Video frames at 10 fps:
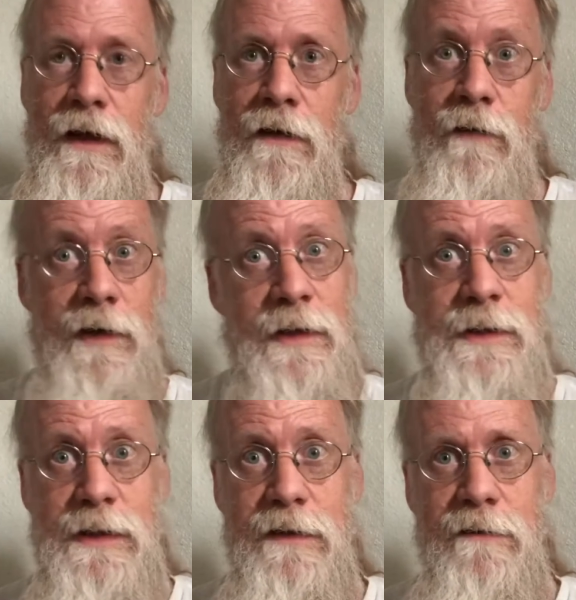when I
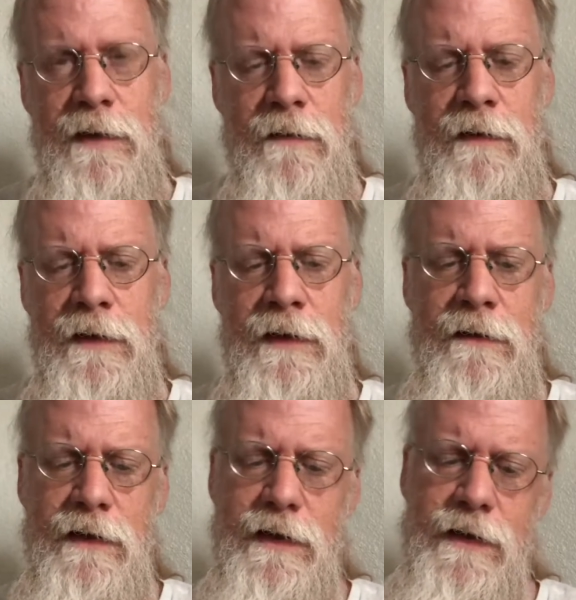see
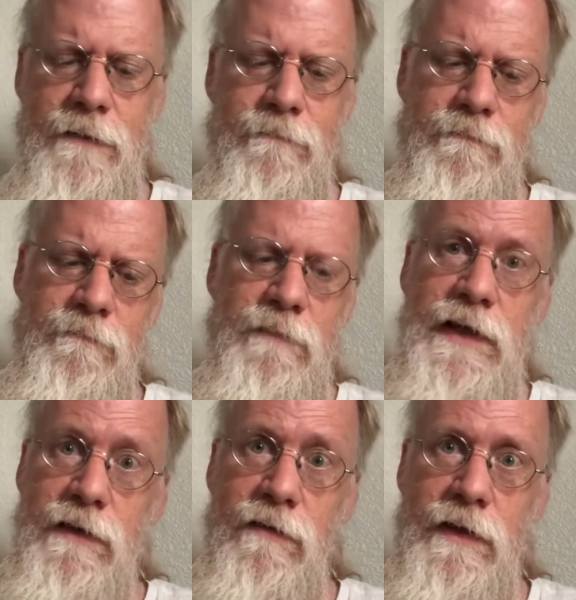um,
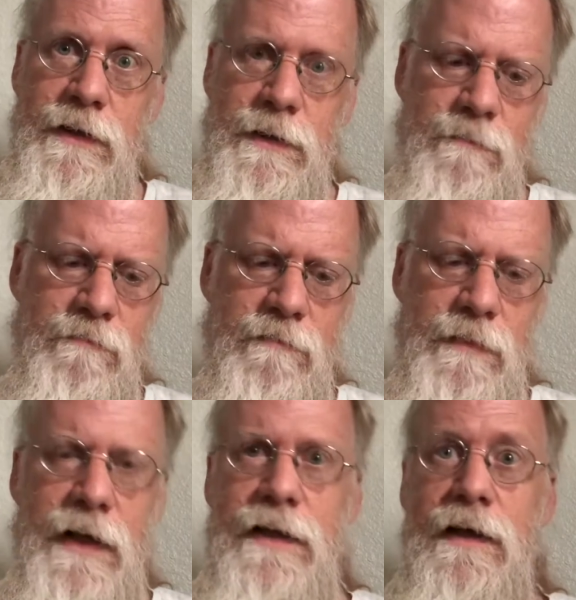pea green,
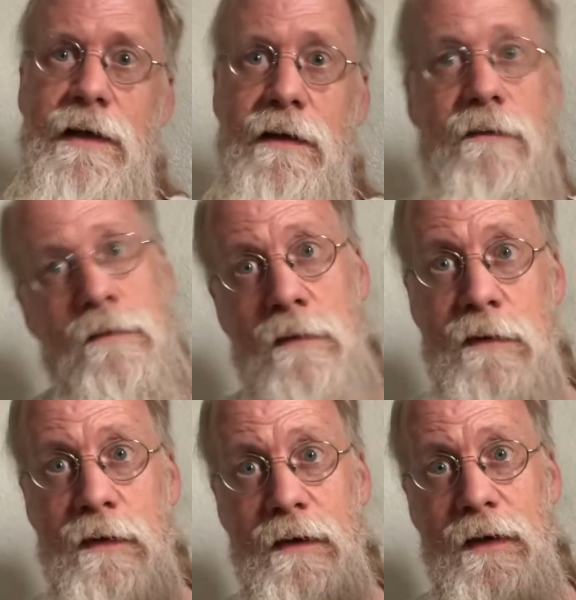I think of
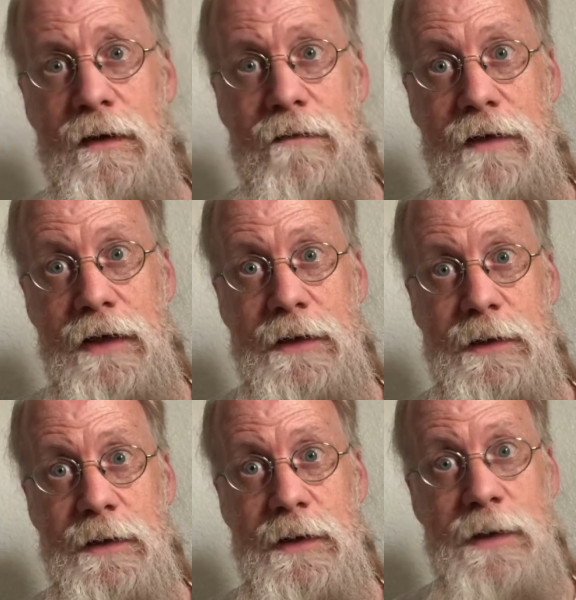The
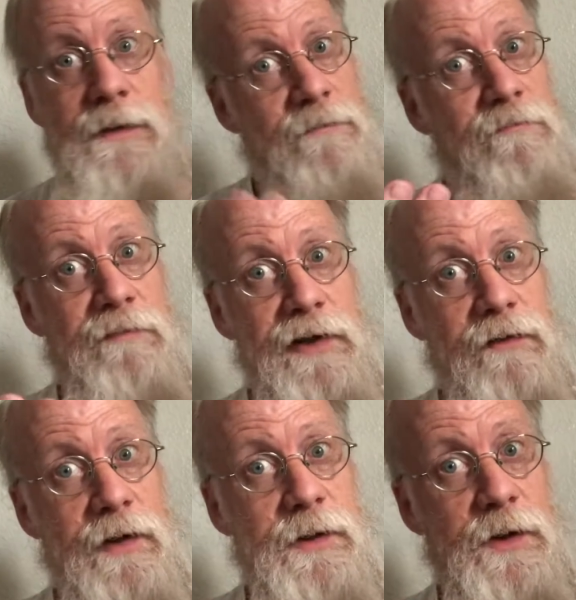Exorcist.
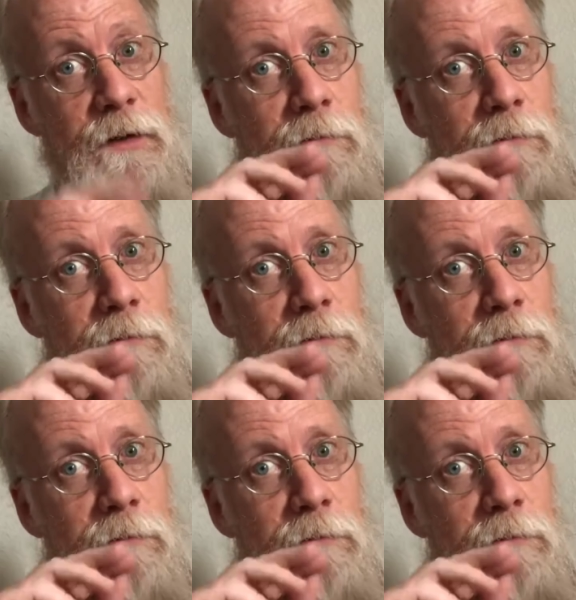Pea soup.